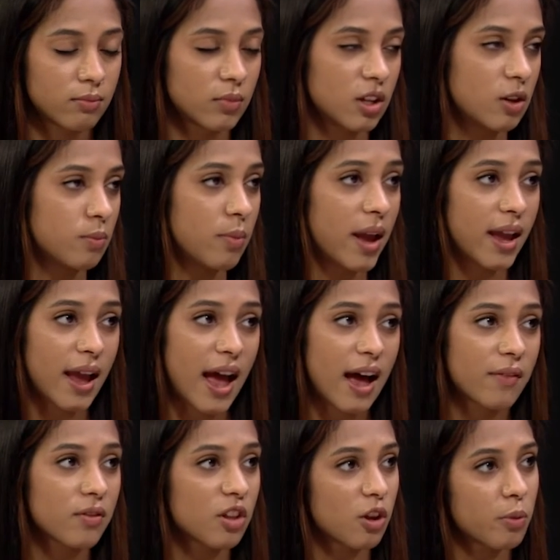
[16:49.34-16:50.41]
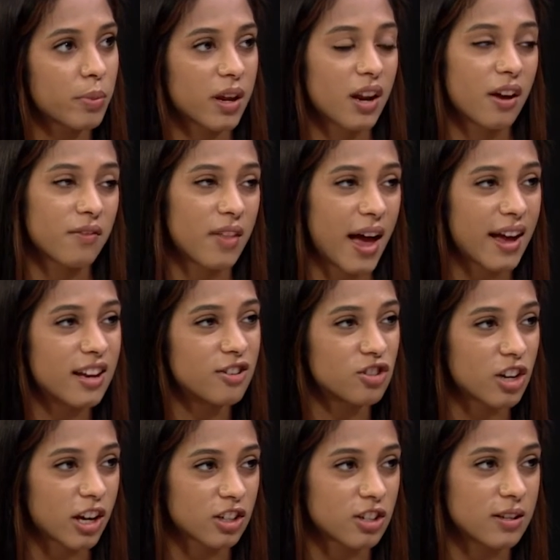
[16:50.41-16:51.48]
you may have a little bit of that
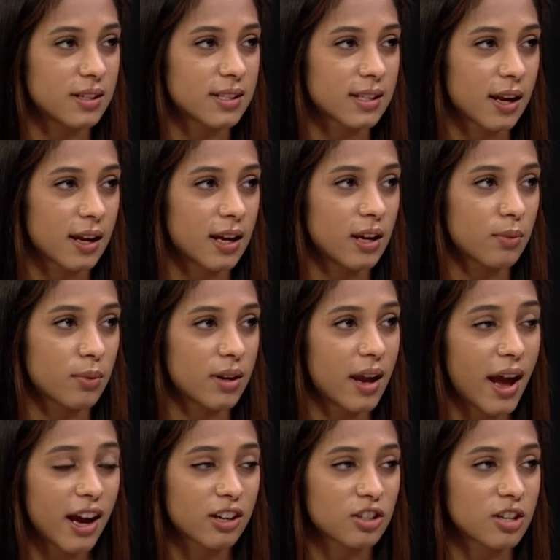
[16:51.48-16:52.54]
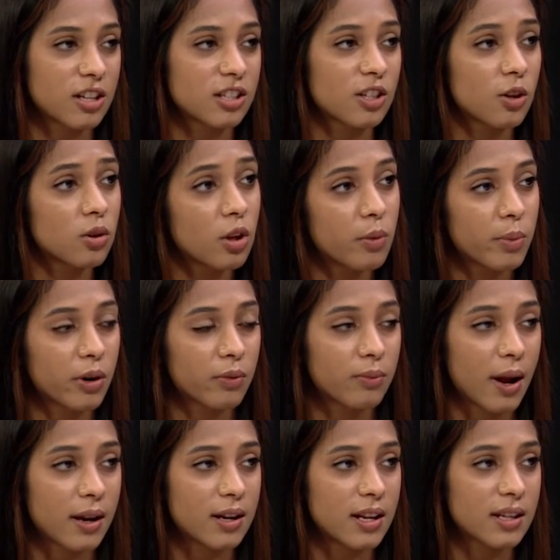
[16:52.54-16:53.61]
injection site reaction, so a little bit of
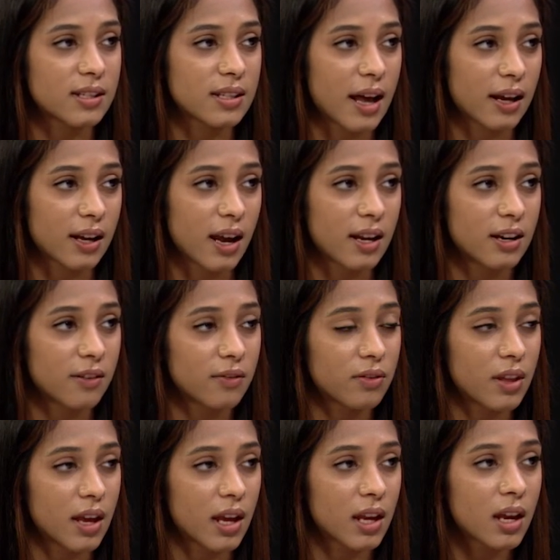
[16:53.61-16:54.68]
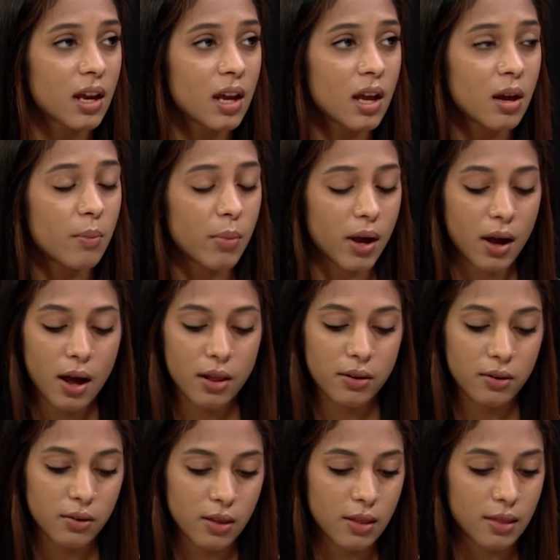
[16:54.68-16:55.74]
redness, that kind of thing. But
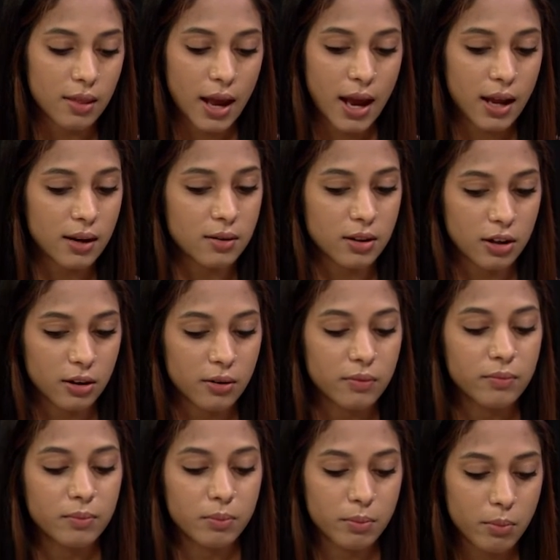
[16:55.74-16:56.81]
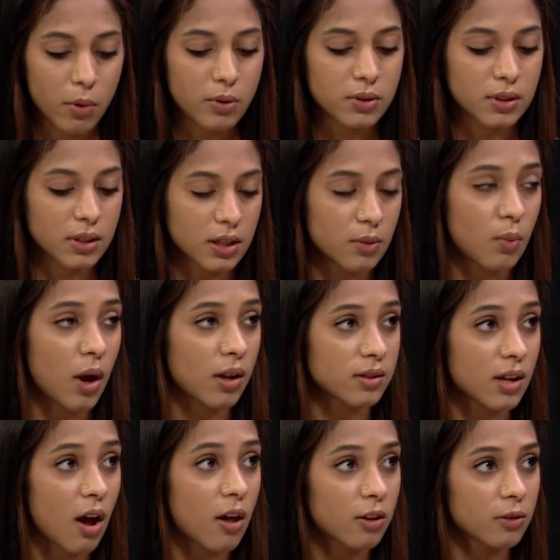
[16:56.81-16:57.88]
other than that, they're mostly well
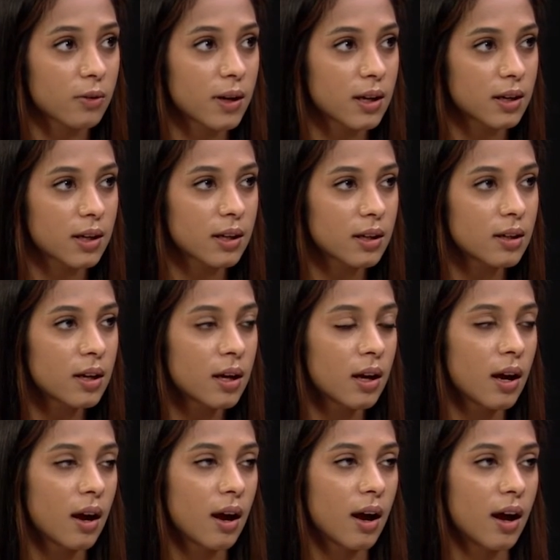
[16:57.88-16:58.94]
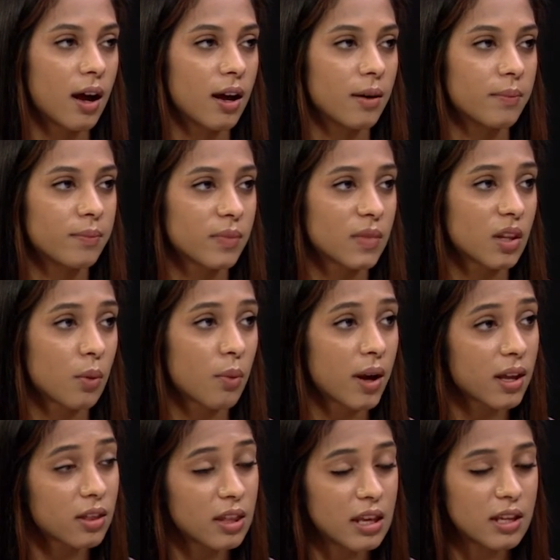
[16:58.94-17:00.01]
tolerated. The way
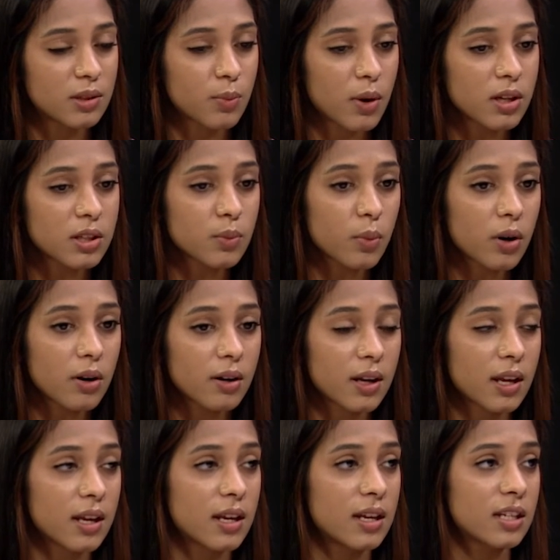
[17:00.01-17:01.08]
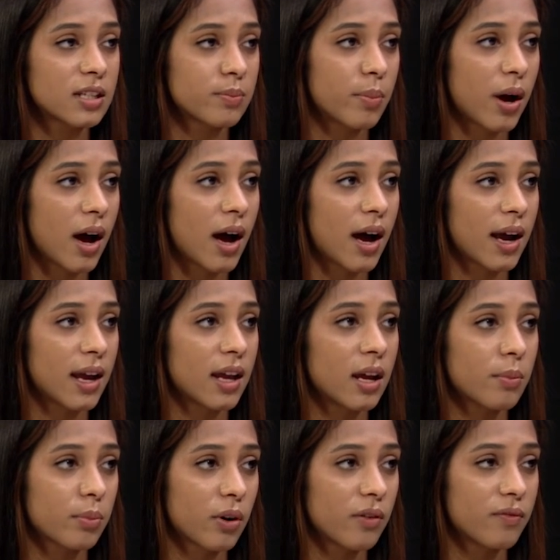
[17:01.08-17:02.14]
these ones work is by
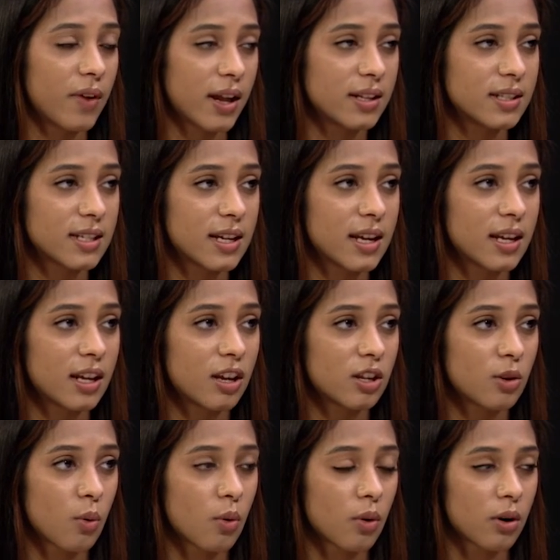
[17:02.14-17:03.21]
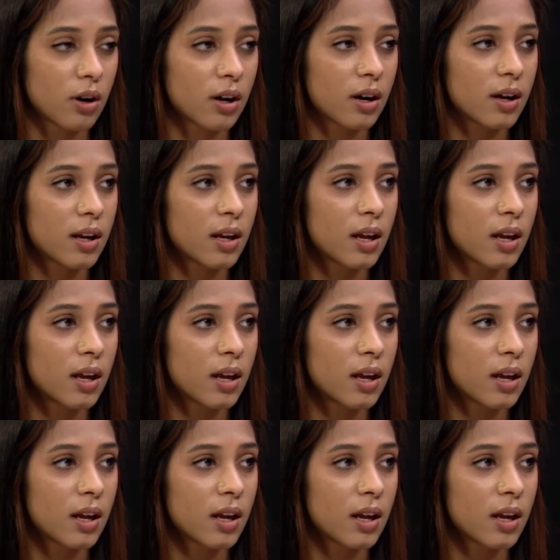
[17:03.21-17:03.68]
preventing your